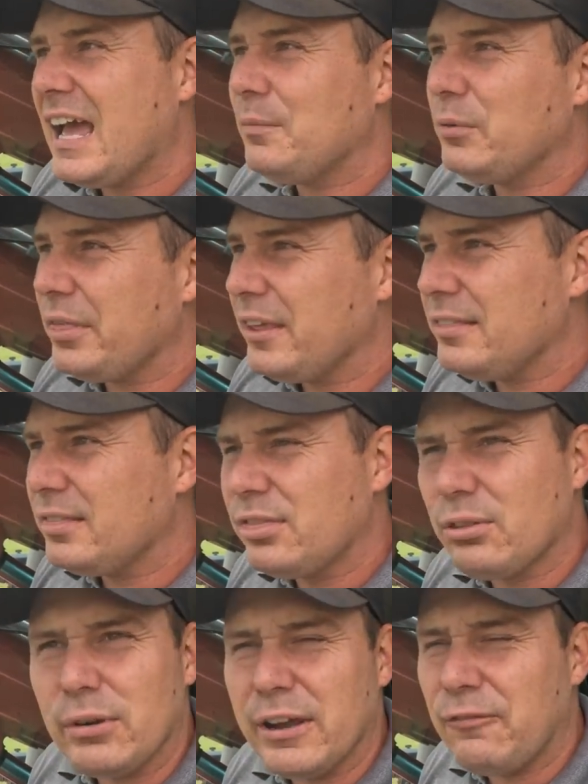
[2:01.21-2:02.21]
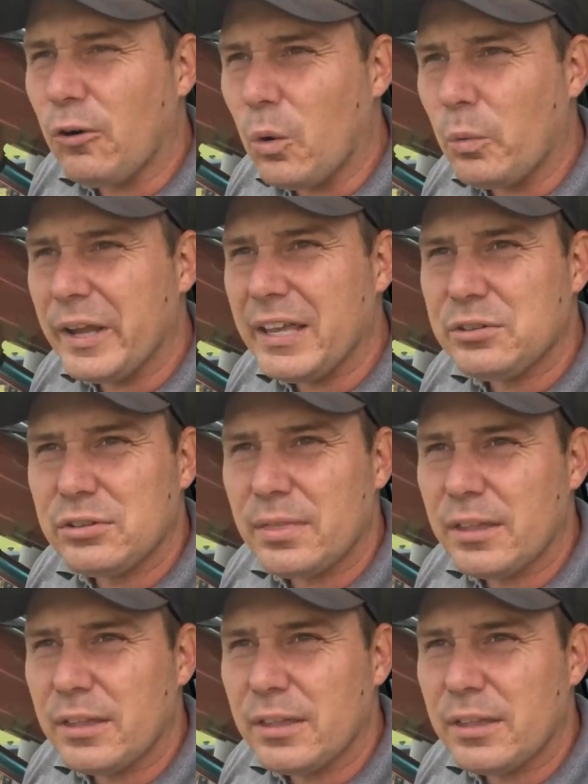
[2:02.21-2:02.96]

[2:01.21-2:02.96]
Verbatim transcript: and within three or four weeks